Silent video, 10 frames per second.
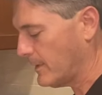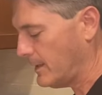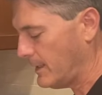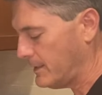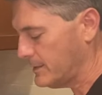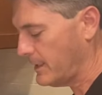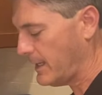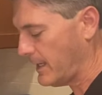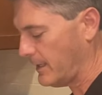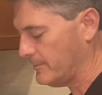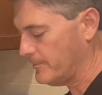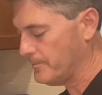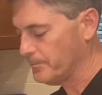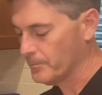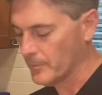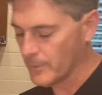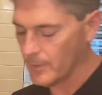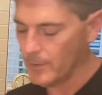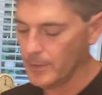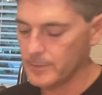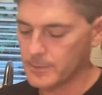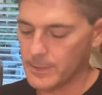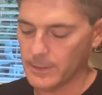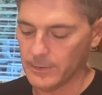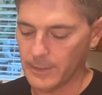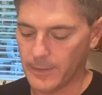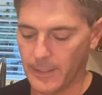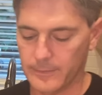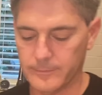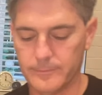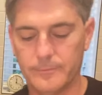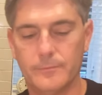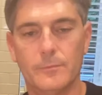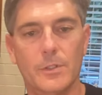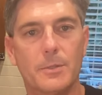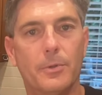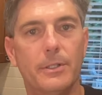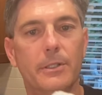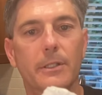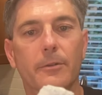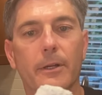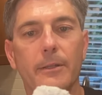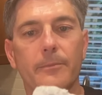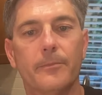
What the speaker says: How's that? All right, take a look at that. Looks pretty good, right?